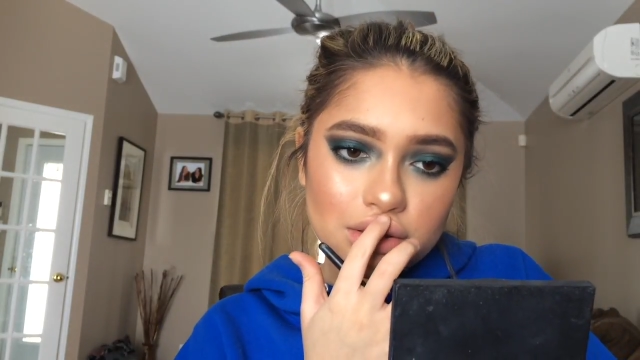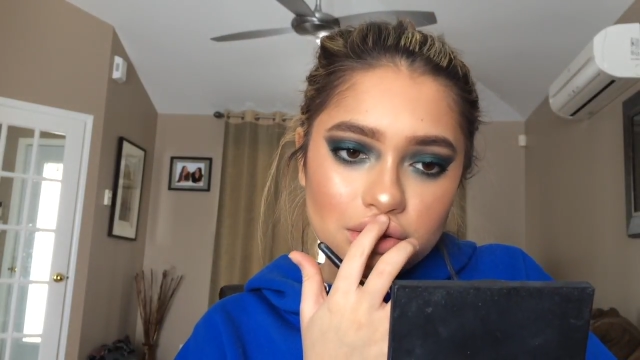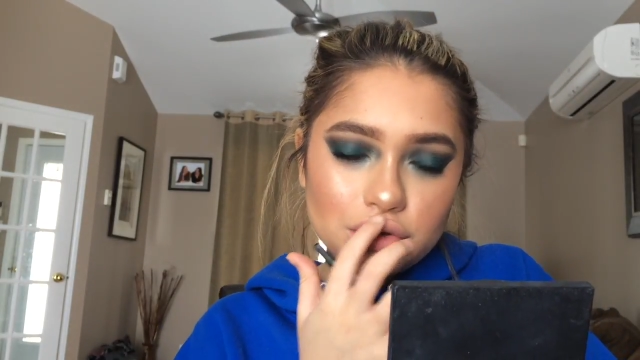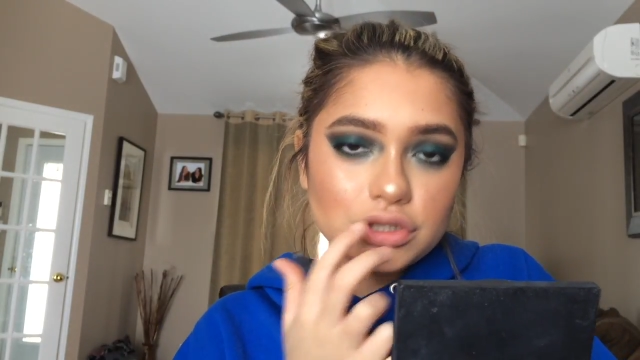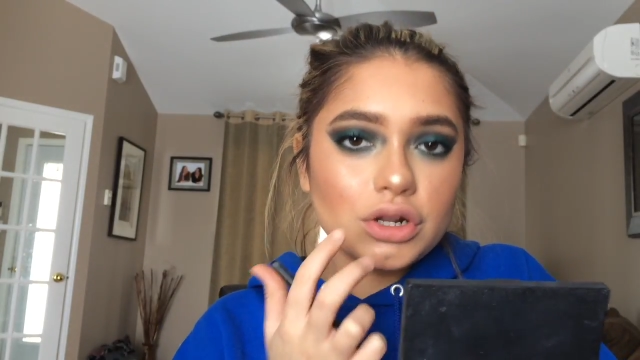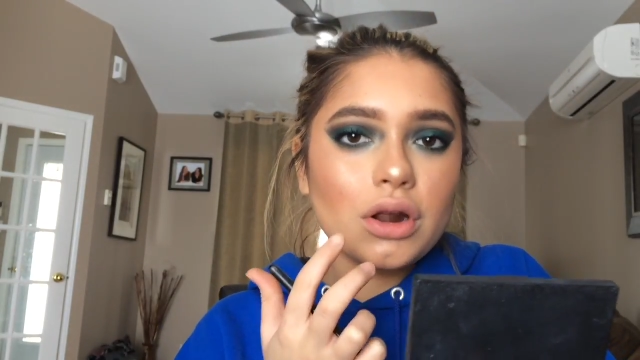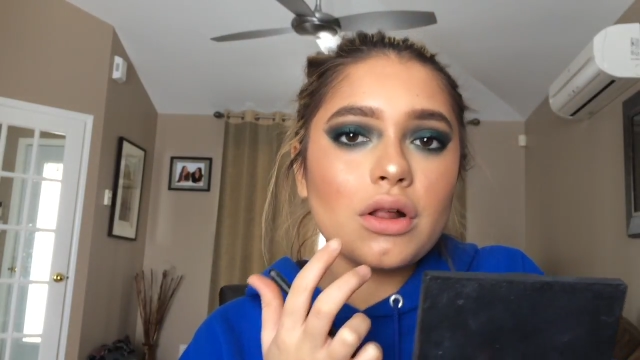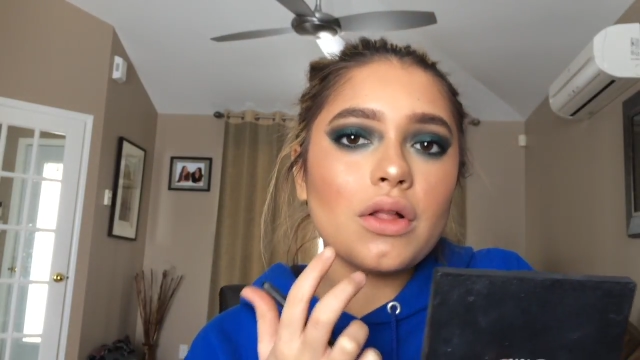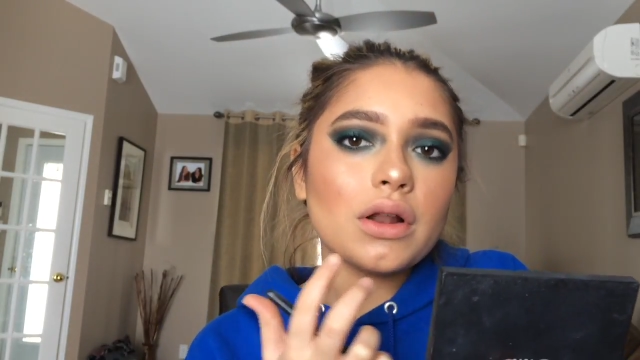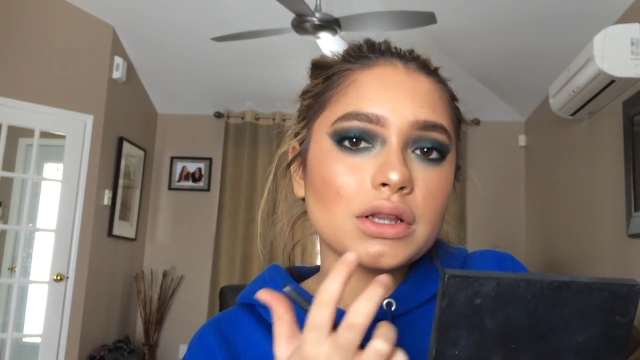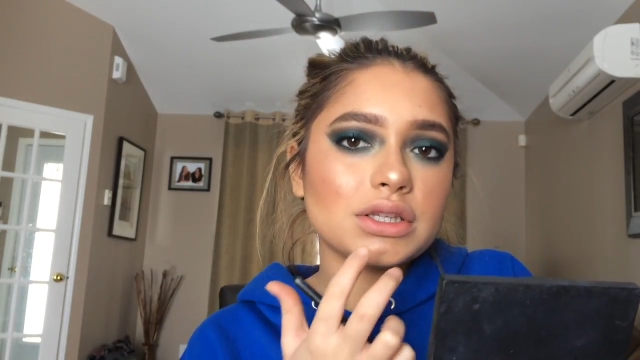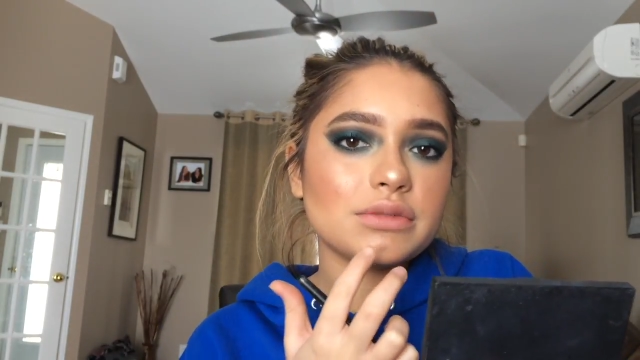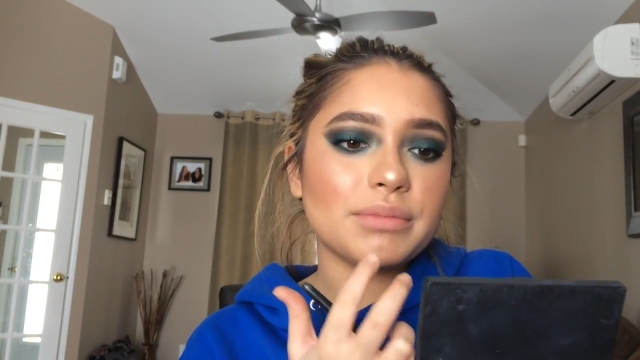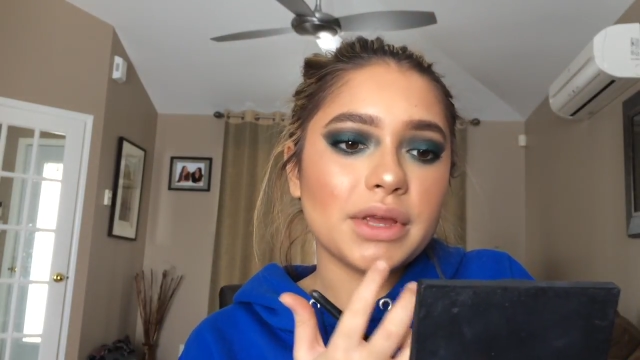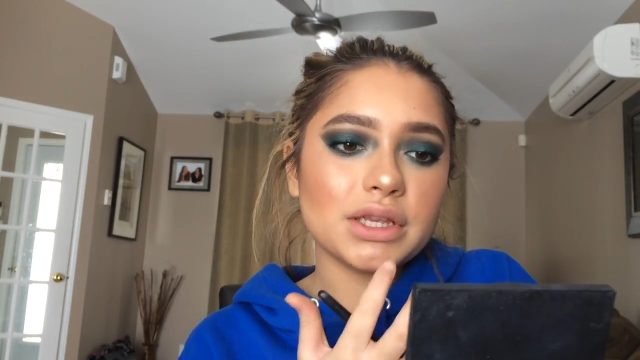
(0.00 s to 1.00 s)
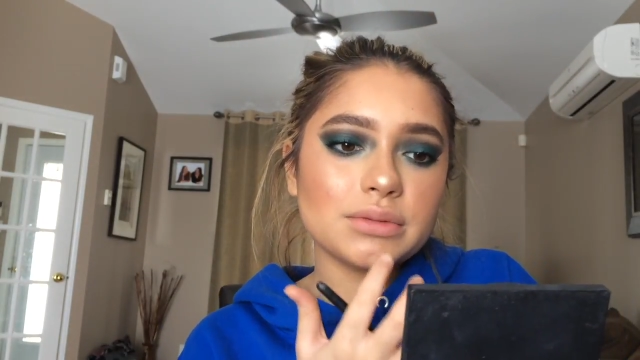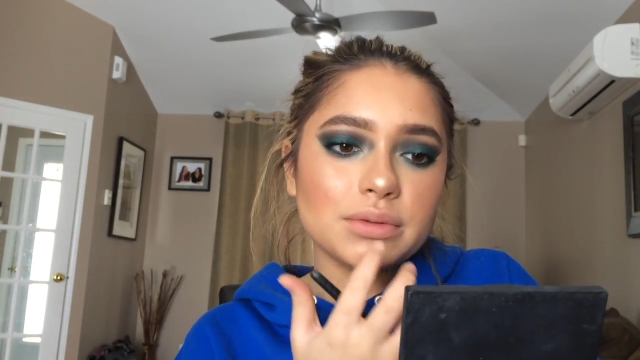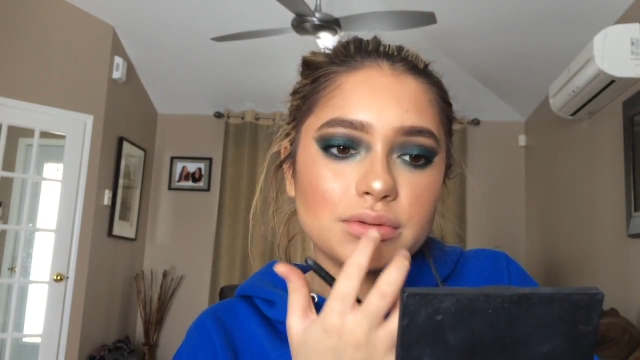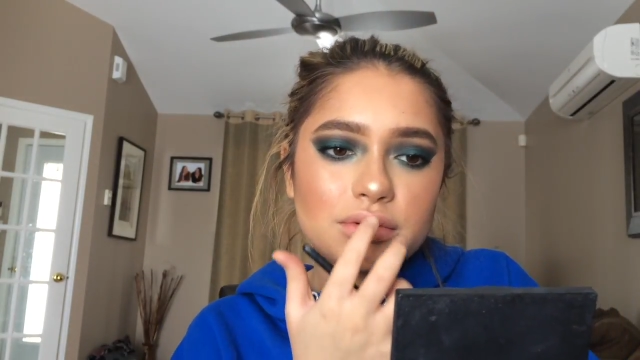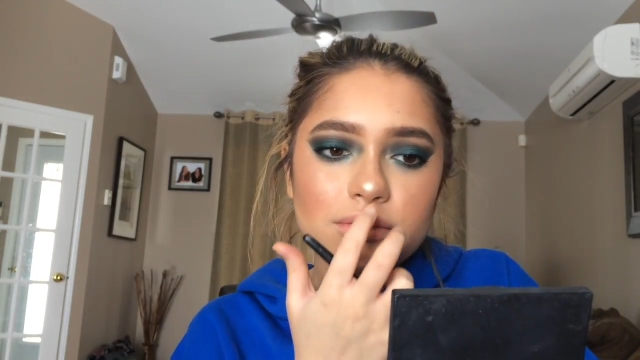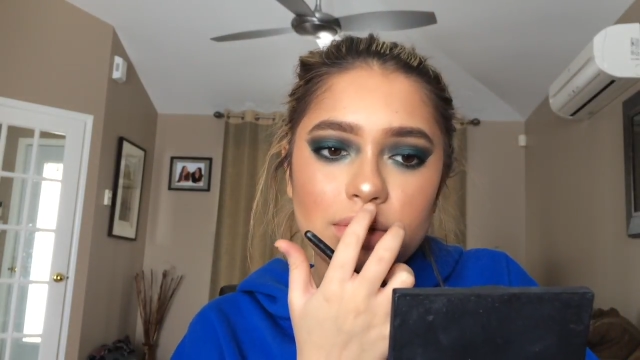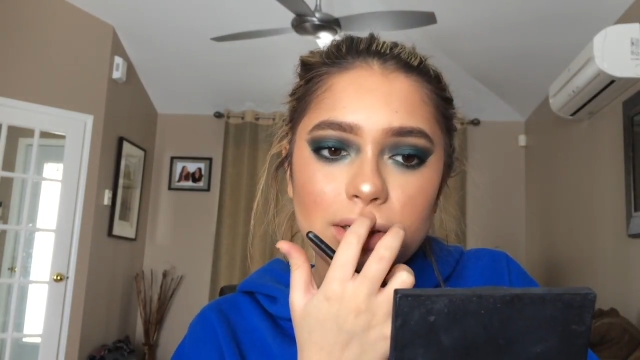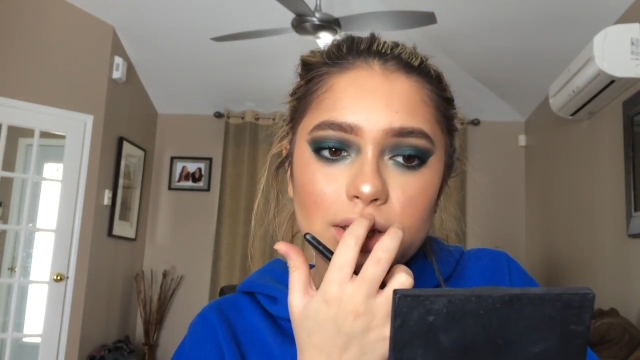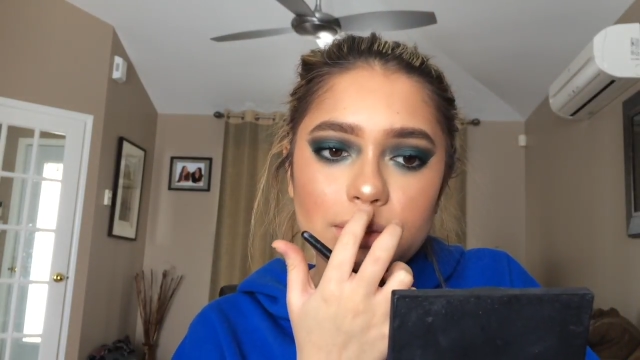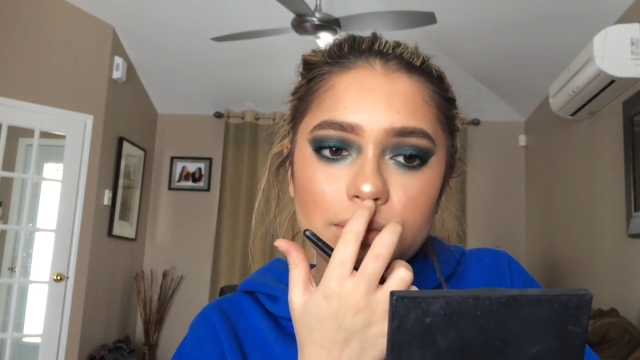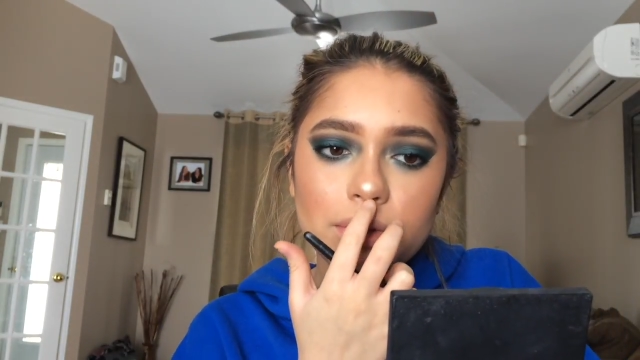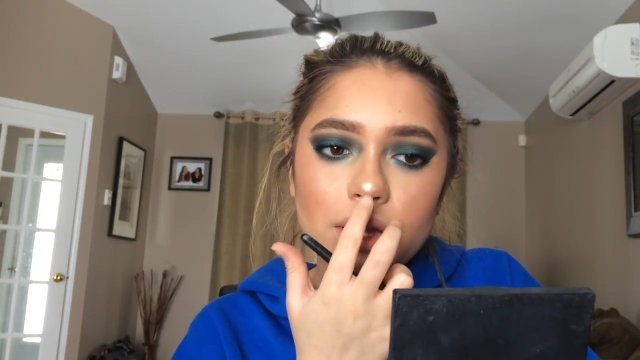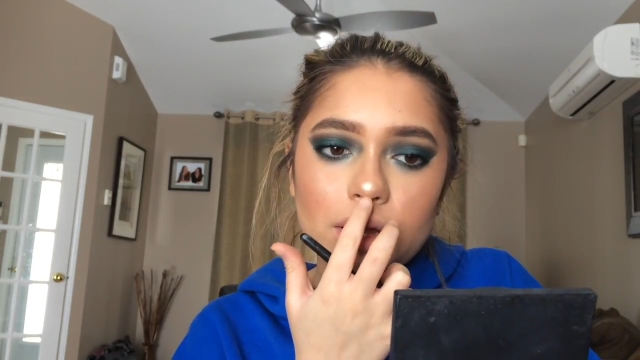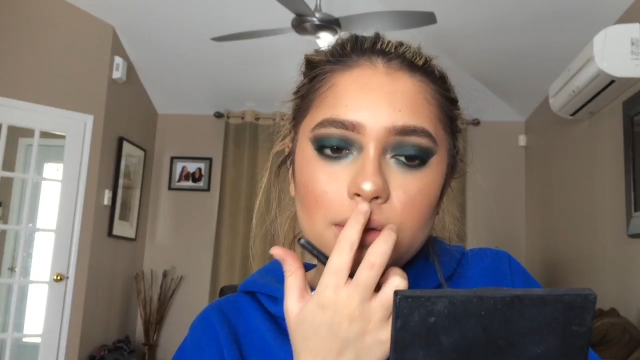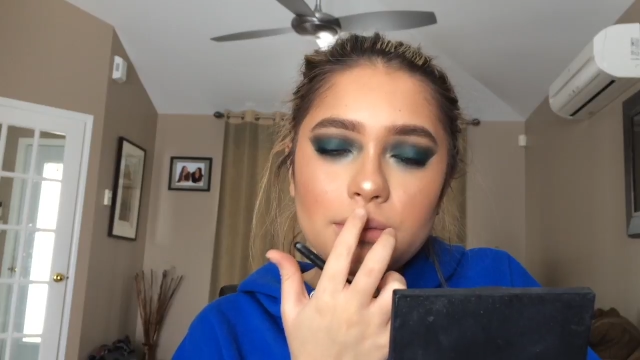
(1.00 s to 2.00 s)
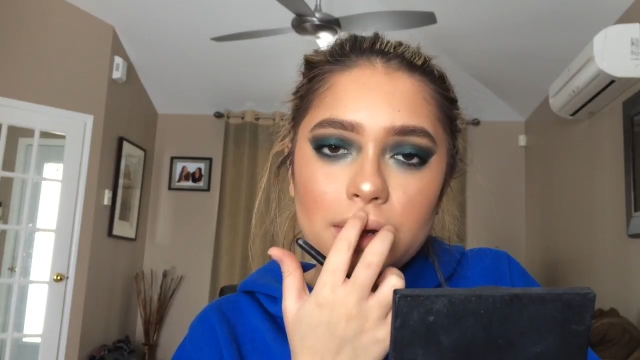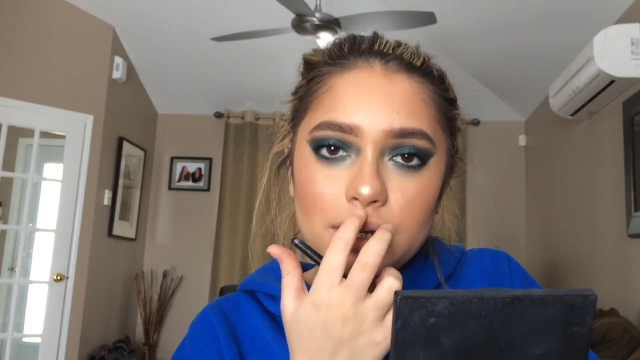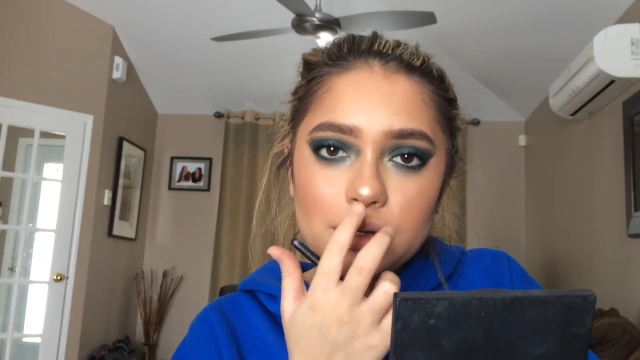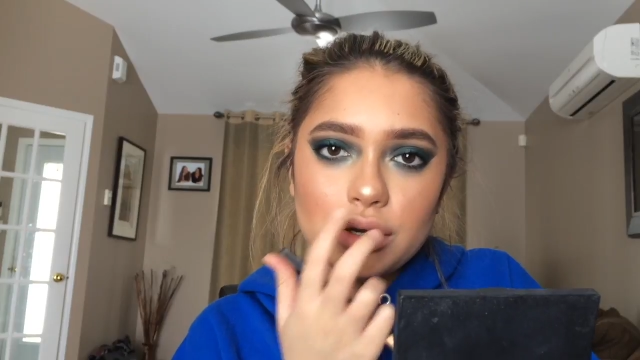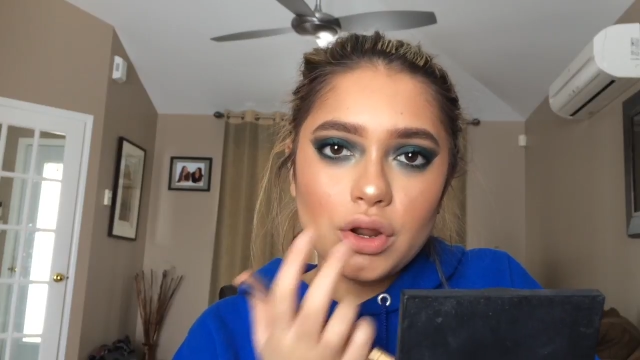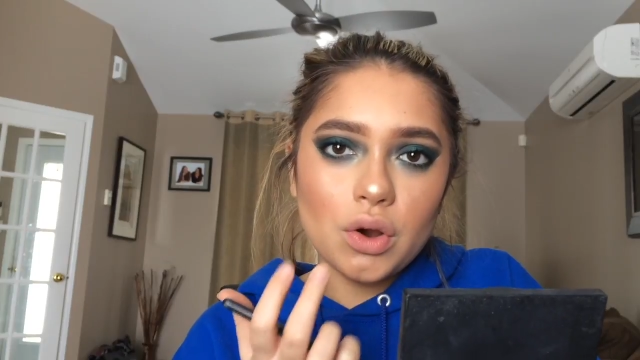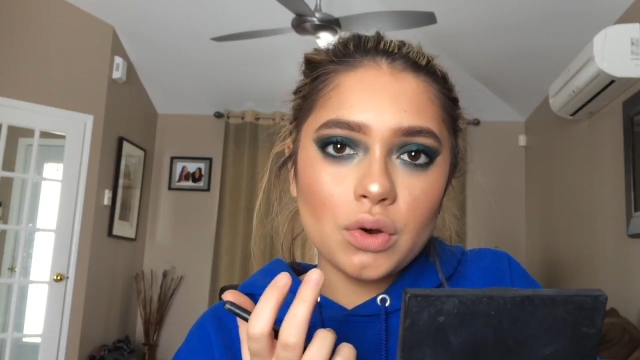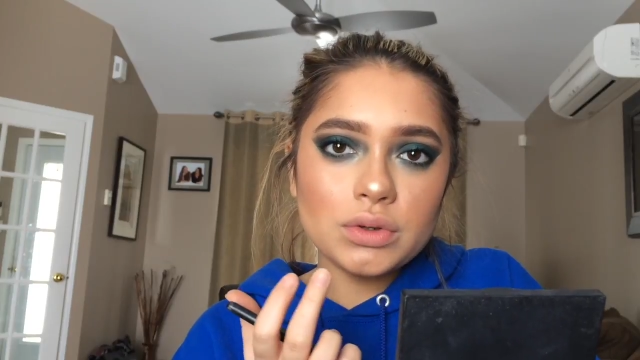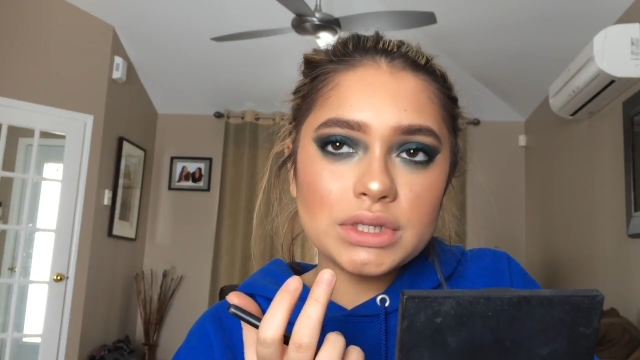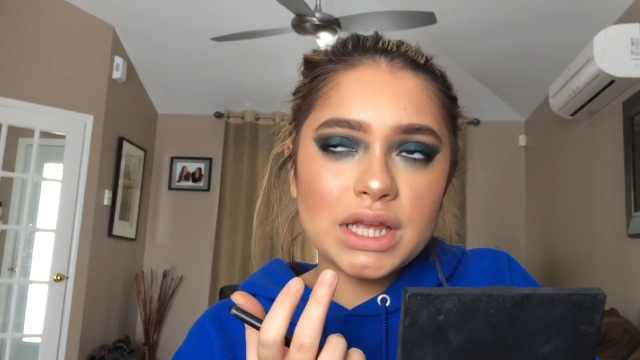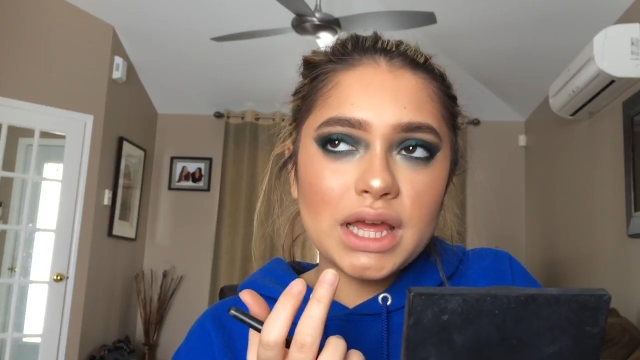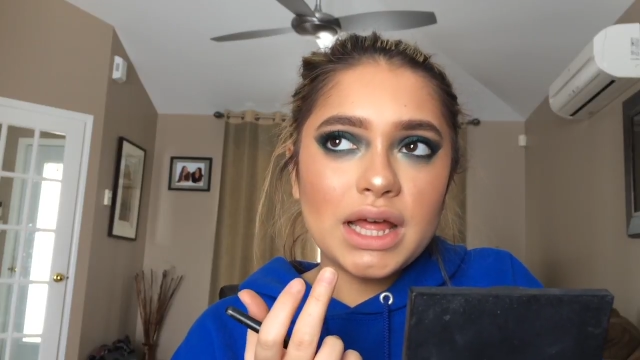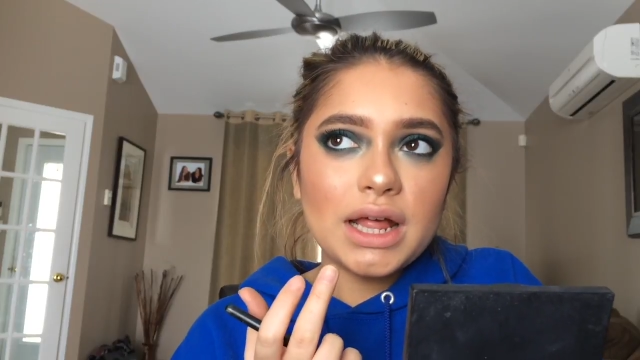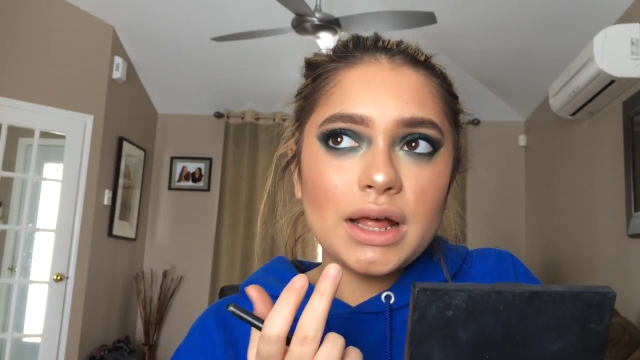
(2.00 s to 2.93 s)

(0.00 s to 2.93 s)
there's not a lot of space between my lip and my nose,